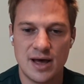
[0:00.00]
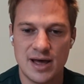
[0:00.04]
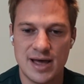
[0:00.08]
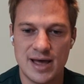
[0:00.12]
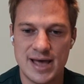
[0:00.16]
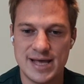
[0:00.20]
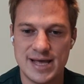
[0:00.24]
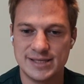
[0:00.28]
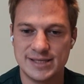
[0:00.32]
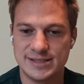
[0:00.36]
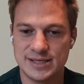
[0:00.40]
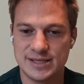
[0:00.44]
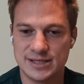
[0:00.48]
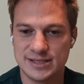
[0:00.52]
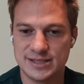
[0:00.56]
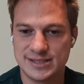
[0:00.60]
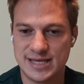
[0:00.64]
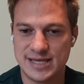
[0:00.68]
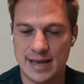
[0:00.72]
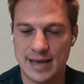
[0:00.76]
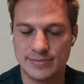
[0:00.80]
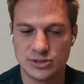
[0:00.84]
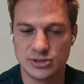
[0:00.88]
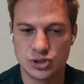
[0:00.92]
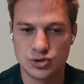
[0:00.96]
His
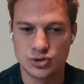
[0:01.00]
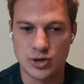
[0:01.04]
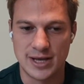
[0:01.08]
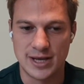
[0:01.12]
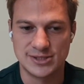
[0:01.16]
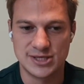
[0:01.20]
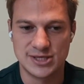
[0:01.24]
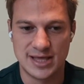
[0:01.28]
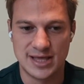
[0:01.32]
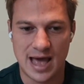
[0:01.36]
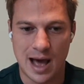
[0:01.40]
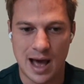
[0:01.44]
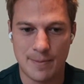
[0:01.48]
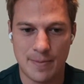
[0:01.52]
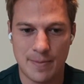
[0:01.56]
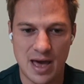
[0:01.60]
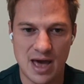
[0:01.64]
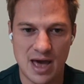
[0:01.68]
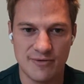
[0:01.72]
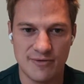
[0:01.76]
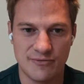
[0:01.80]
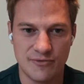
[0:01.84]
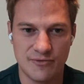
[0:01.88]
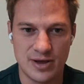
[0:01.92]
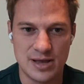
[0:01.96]
tips straight to the app
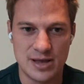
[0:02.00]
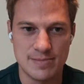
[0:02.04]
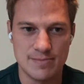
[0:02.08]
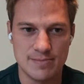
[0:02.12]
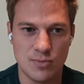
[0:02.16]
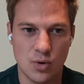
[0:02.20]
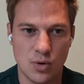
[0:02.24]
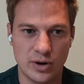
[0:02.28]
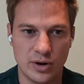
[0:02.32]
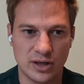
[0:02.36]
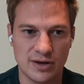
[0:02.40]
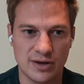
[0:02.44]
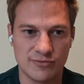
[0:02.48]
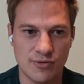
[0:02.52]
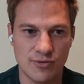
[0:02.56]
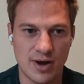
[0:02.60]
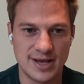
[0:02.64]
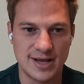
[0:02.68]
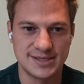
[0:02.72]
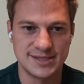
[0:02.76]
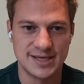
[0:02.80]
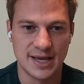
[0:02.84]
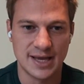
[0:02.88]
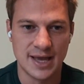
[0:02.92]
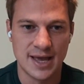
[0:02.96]
every morning of
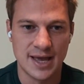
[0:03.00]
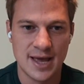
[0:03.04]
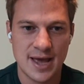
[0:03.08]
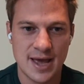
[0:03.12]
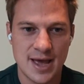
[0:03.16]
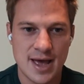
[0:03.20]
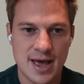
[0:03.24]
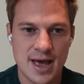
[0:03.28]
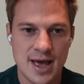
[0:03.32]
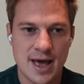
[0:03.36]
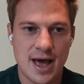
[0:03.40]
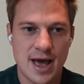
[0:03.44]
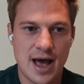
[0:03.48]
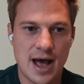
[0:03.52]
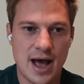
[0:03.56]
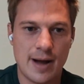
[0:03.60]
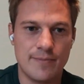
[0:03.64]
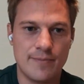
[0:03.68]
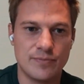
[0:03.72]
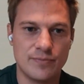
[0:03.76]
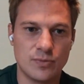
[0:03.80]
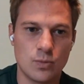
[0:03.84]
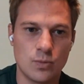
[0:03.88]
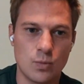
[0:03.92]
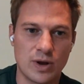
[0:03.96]
racing.
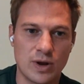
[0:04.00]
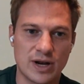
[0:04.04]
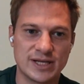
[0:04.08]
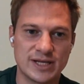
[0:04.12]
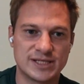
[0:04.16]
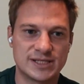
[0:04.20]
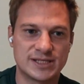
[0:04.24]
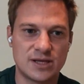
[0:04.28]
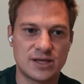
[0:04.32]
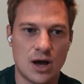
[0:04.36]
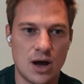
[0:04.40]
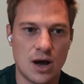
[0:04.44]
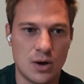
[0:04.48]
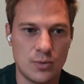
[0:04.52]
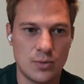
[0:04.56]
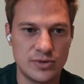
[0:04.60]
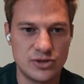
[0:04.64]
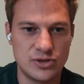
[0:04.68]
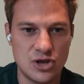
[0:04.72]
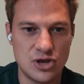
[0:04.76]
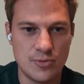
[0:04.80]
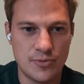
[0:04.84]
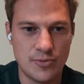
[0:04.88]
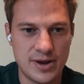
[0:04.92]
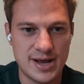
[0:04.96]
We're going to start with
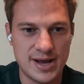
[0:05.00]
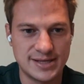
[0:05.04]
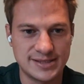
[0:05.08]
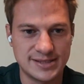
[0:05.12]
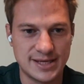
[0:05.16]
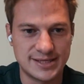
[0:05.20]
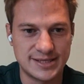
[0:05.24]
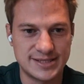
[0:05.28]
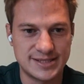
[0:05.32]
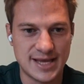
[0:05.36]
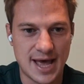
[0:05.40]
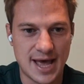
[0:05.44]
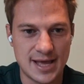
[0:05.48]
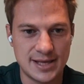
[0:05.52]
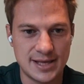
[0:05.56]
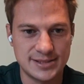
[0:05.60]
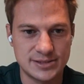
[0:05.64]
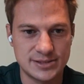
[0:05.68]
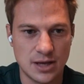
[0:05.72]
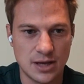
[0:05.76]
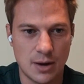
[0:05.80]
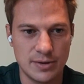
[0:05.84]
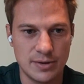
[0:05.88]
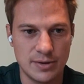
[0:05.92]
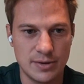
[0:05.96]
Newbury, as I say,
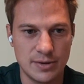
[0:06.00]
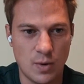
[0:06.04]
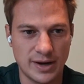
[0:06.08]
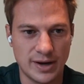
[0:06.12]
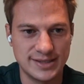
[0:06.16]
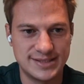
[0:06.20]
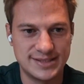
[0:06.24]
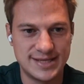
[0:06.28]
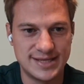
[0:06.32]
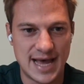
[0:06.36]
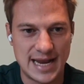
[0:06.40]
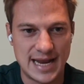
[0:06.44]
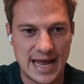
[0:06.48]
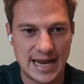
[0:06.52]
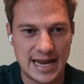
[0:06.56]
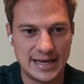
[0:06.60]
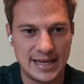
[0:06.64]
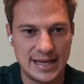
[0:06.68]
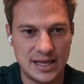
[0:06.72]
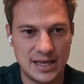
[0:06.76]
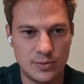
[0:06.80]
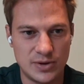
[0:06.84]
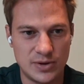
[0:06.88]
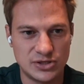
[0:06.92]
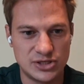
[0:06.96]
start with the 110,
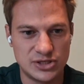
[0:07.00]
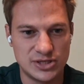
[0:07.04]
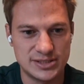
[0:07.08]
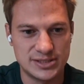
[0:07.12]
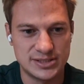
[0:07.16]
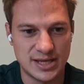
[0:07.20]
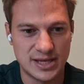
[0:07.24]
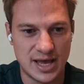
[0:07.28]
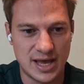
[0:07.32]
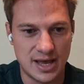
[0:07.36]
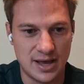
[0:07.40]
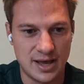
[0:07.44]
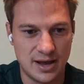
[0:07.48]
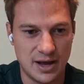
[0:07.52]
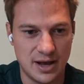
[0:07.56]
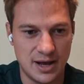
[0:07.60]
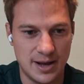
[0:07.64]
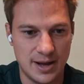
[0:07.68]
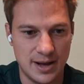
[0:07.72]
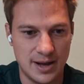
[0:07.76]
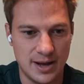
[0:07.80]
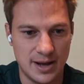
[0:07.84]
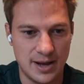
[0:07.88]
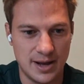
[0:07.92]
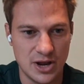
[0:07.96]
Andy, which is
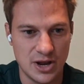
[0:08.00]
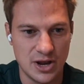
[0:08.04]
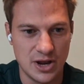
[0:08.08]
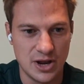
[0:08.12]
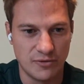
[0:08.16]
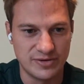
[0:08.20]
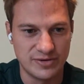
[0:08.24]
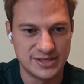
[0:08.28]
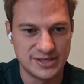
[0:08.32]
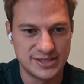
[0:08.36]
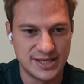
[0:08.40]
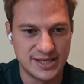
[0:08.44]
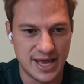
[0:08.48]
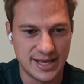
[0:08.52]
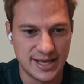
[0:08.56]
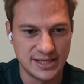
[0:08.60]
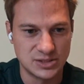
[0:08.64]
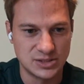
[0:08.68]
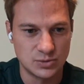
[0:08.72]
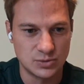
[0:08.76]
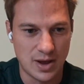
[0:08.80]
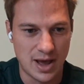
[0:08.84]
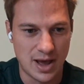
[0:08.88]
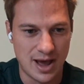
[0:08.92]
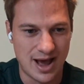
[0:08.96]
a novice
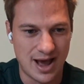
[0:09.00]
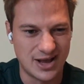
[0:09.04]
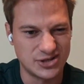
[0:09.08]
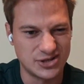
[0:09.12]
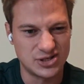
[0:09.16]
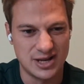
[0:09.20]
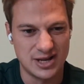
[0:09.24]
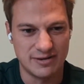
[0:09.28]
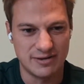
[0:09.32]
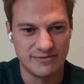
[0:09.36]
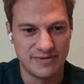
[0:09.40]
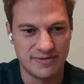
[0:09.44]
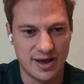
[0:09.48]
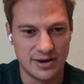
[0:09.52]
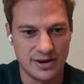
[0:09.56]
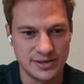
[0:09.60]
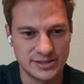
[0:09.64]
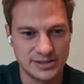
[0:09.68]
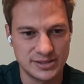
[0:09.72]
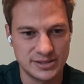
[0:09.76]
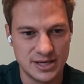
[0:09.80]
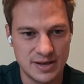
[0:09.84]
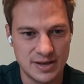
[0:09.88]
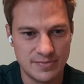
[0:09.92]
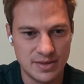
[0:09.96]
stakes where actually, in
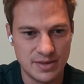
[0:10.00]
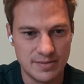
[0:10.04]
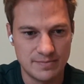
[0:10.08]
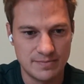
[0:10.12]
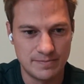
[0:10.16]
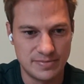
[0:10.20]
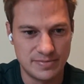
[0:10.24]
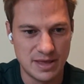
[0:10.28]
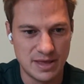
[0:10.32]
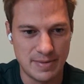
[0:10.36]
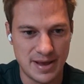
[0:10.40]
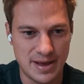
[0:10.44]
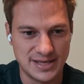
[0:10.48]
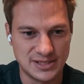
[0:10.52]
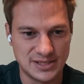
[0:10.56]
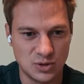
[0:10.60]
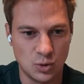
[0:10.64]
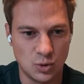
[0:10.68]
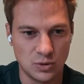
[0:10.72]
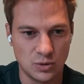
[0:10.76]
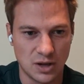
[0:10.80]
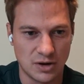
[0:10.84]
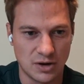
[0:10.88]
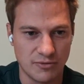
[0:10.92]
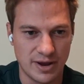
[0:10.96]
fairness, they're
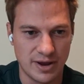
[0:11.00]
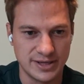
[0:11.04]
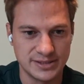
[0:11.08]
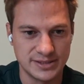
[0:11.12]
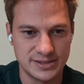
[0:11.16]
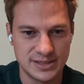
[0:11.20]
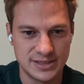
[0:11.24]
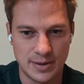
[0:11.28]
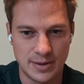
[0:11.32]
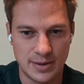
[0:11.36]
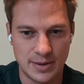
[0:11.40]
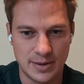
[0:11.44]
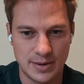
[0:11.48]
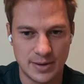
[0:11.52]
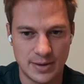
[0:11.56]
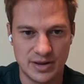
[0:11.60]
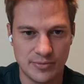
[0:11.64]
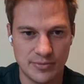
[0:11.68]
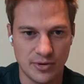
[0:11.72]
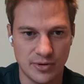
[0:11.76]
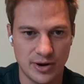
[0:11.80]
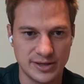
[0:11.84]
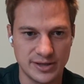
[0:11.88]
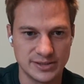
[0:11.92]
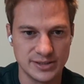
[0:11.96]
basically all unraced and we don't have any
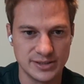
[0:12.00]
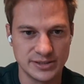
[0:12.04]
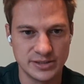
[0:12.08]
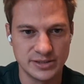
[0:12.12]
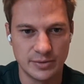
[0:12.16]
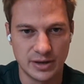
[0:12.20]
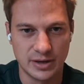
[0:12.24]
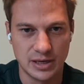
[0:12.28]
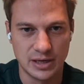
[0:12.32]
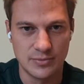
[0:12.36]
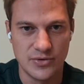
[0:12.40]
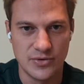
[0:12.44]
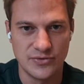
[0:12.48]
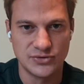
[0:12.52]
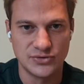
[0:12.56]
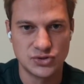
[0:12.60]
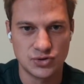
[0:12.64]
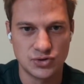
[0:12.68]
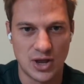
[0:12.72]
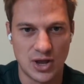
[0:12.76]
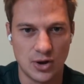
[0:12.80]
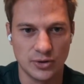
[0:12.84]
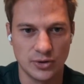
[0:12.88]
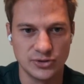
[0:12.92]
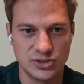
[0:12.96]
prices. So we're going to move
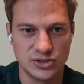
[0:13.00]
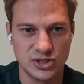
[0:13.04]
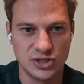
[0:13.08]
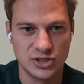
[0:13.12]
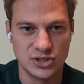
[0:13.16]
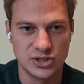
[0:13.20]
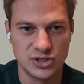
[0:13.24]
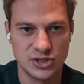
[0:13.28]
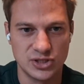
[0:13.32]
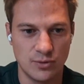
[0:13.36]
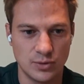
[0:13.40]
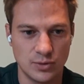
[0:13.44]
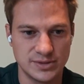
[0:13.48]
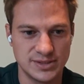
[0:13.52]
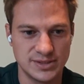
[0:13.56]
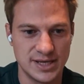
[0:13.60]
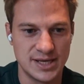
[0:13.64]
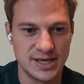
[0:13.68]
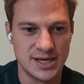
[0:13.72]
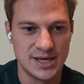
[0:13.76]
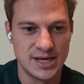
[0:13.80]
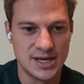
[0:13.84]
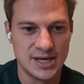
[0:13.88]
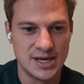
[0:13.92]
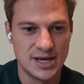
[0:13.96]
straight on to the 140,
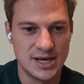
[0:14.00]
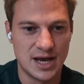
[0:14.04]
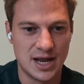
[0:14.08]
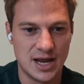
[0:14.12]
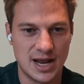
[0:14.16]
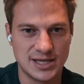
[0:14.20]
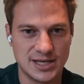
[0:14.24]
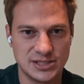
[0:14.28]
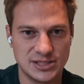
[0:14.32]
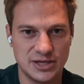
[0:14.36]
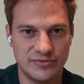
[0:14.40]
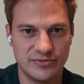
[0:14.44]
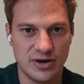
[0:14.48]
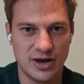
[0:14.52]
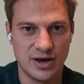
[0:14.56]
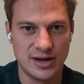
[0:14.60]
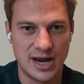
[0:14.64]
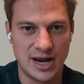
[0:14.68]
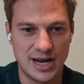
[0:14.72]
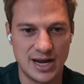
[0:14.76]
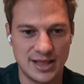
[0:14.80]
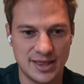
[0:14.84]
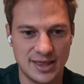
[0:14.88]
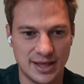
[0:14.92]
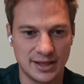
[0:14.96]
unless you've heard
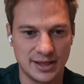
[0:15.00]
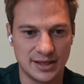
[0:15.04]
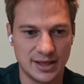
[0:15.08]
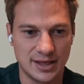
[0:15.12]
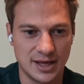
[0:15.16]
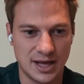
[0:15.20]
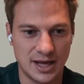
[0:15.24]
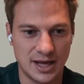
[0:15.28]
anything